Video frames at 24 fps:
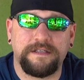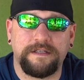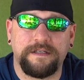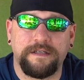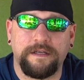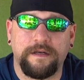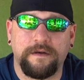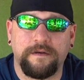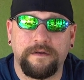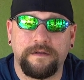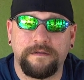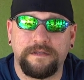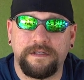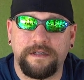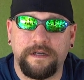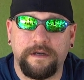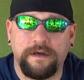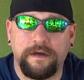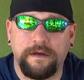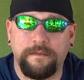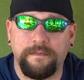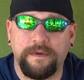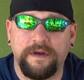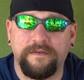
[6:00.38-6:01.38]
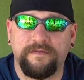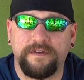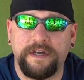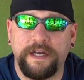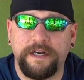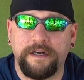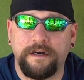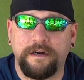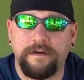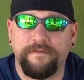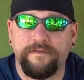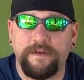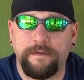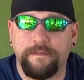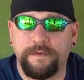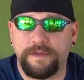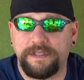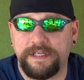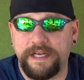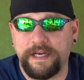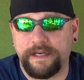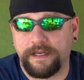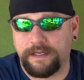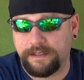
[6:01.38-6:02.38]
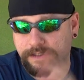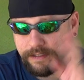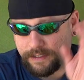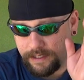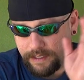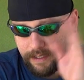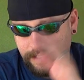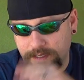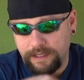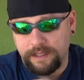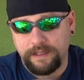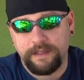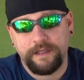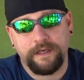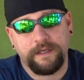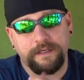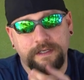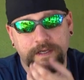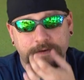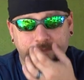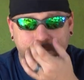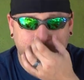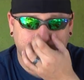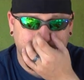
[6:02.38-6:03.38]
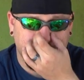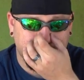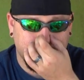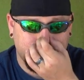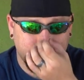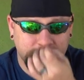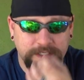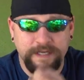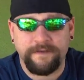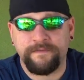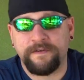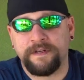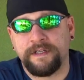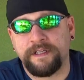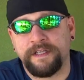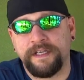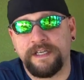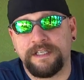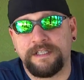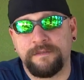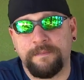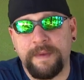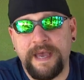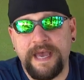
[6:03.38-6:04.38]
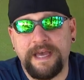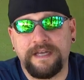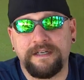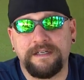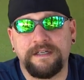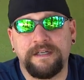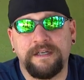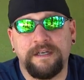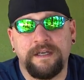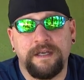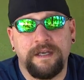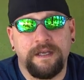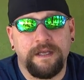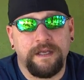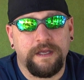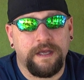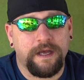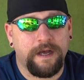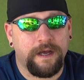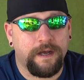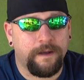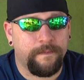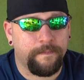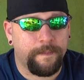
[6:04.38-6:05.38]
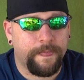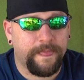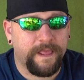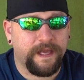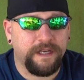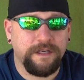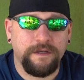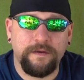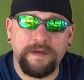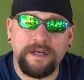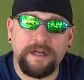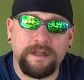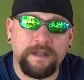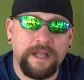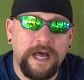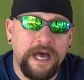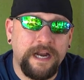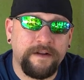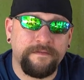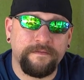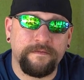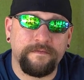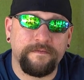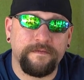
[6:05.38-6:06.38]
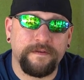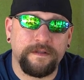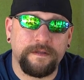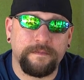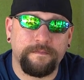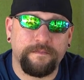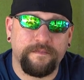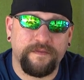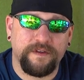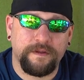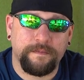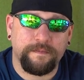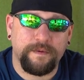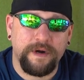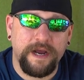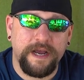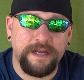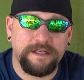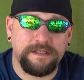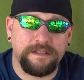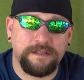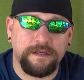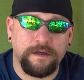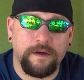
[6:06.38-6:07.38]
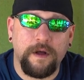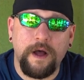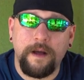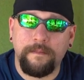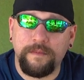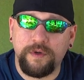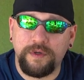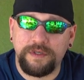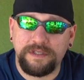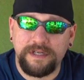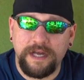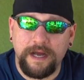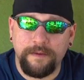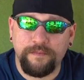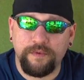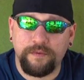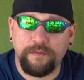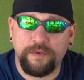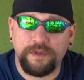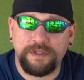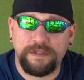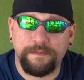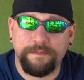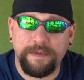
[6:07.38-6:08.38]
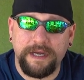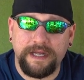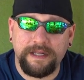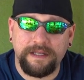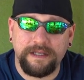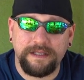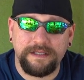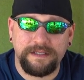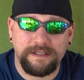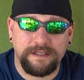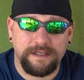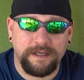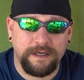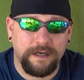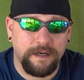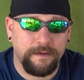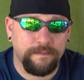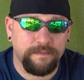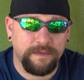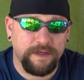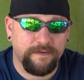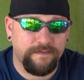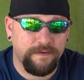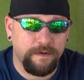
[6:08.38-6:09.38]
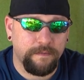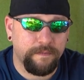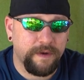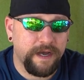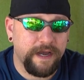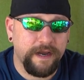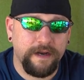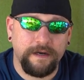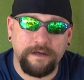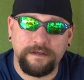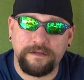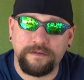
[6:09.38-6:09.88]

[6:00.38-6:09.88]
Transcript: above 900 feet per second. They definitely expand, and you get a lot of them for the price. Almost comparable to pellets. If you buy in